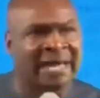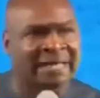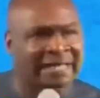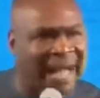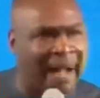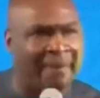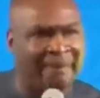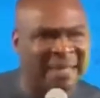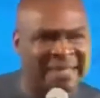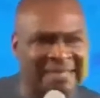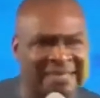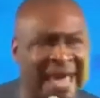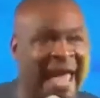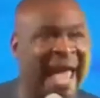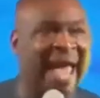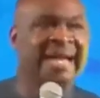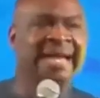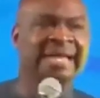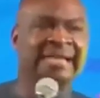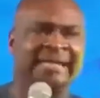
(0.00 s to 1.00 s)
that means
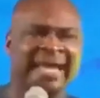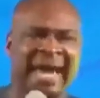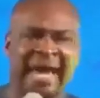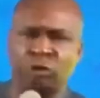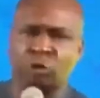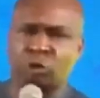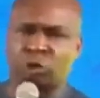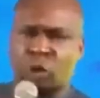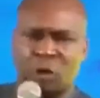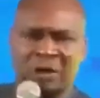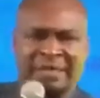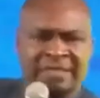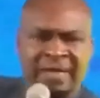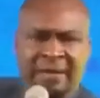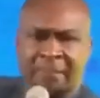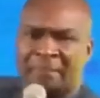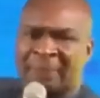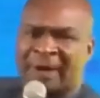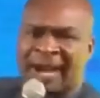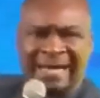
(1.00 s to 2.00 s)
any day you don't see
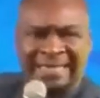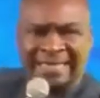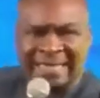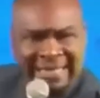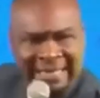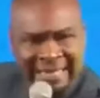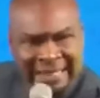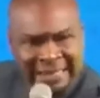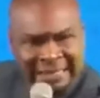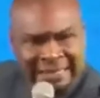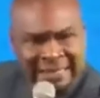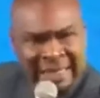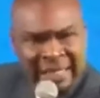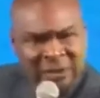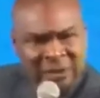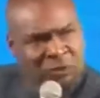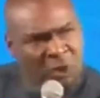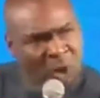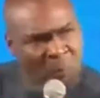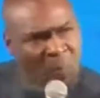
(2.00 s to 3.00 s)
bread in it
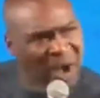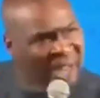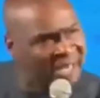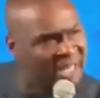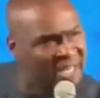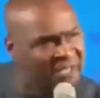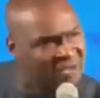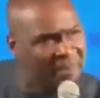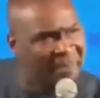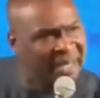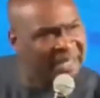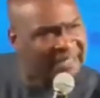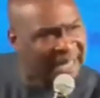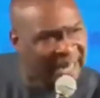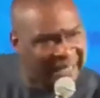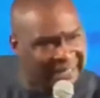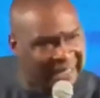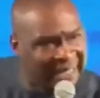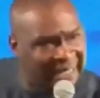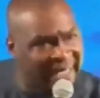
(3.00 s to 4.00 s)
someone else made
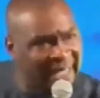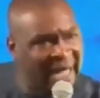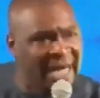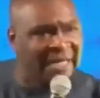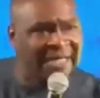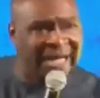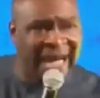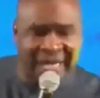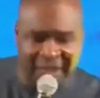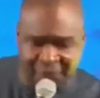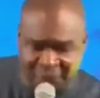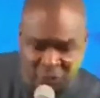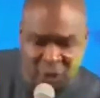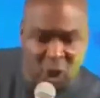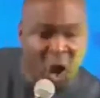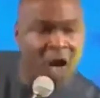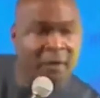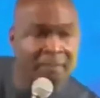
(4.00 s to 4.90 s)
that day that if god